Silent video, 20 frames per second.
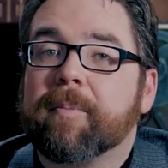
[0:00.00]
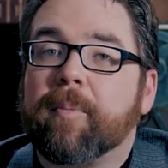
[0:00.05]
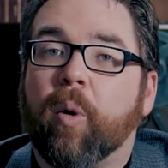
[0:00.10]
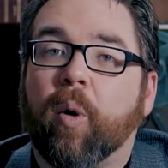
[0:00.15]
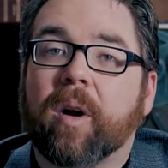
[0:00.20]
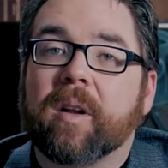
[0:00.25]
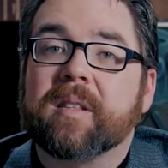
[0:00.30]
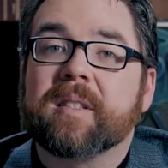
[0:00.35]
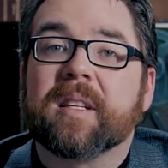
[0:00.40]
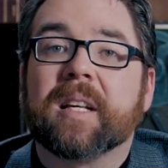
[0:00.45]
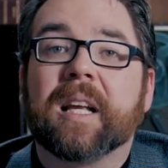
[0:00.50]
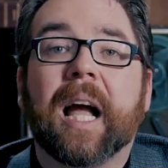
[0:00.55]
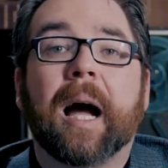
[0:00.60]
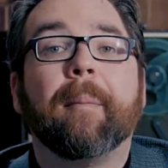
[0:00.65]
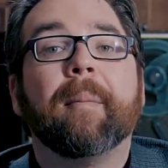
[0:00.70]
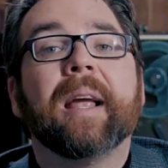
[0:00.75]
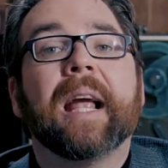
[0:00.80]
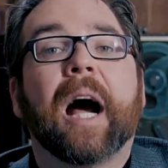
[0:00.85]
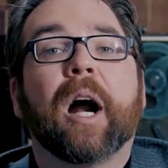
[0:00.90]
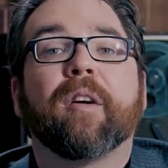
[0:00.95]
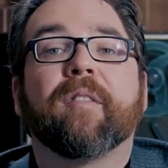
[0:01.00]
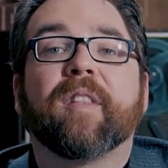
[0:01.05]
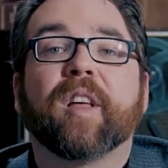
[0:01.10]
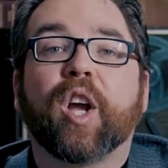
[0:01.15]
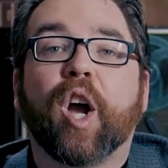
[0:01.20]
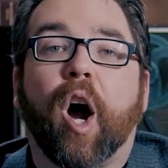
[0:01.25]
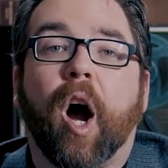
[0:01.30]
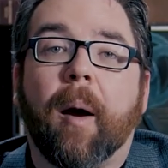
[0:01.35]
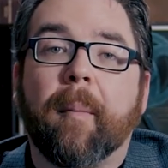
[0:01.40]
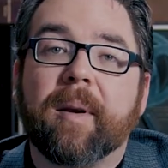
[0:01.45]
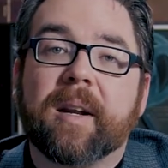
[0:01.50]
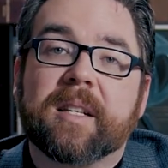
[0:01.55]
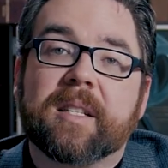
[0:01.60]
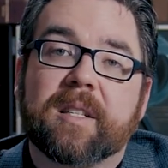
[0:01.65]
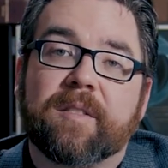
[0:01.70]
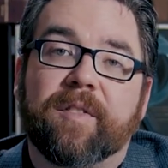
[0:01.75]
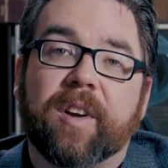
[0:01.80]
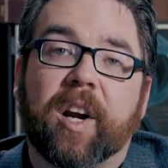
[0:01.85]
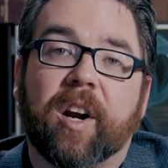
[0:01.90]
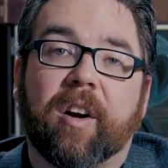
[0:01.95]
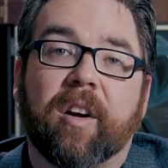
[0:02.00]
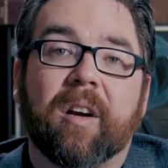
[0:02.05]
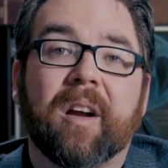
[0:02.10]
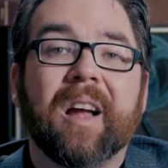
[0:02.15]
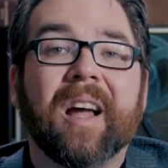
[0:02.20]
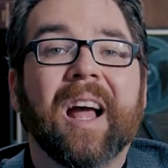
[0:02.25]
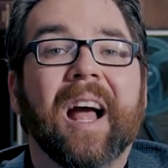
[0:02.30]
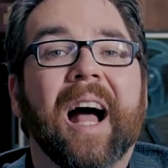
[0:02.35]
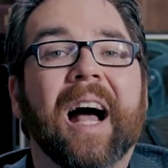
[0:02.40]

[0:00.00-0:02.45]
reports coming out of the communist sphere,